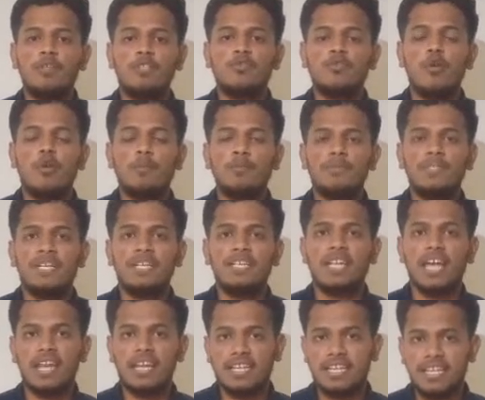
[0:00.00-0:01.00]
object
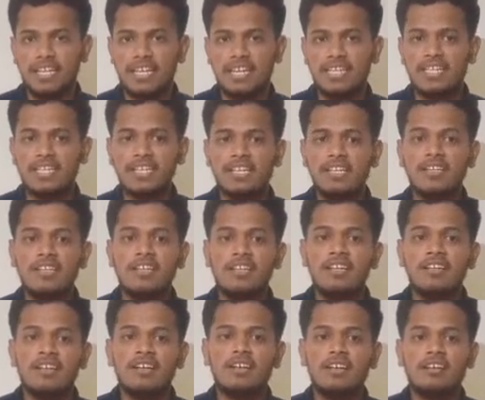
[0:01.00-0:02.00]
are created,
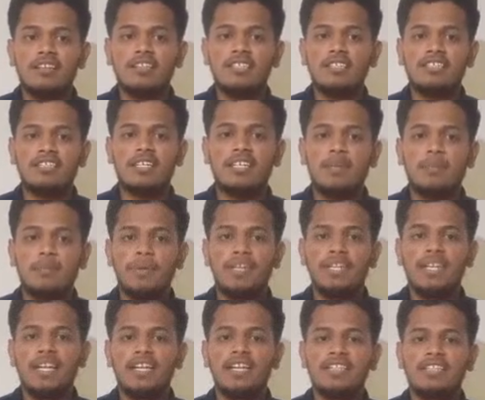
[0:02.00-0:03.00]
is
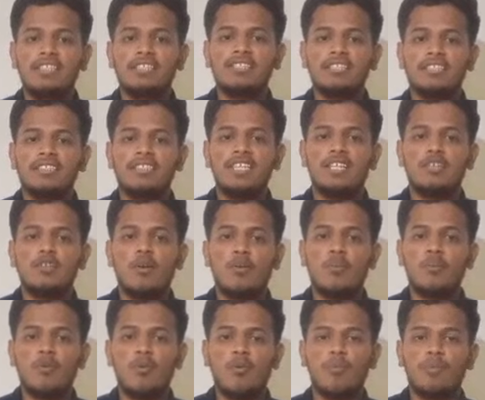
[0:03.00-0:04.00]
repeated is a set
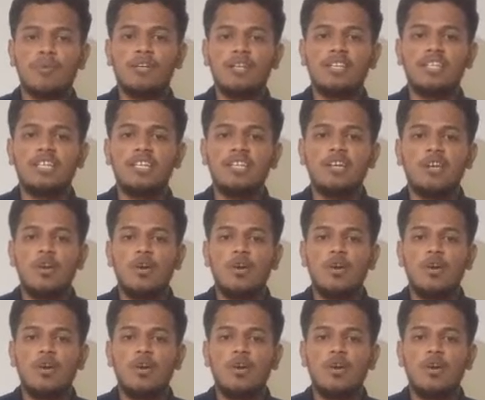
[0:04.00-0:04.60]
of property